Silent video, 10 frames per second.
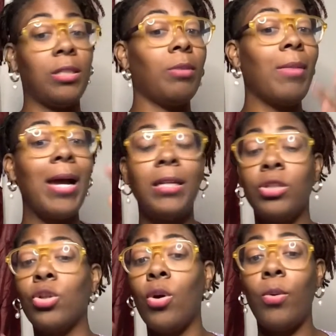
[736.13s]
Their mind is
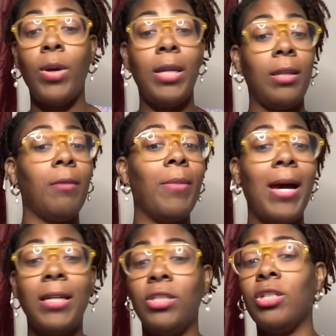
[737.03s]
going, their
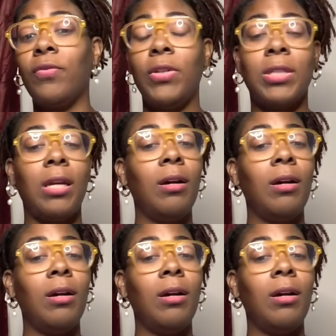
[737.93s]
body just feels like,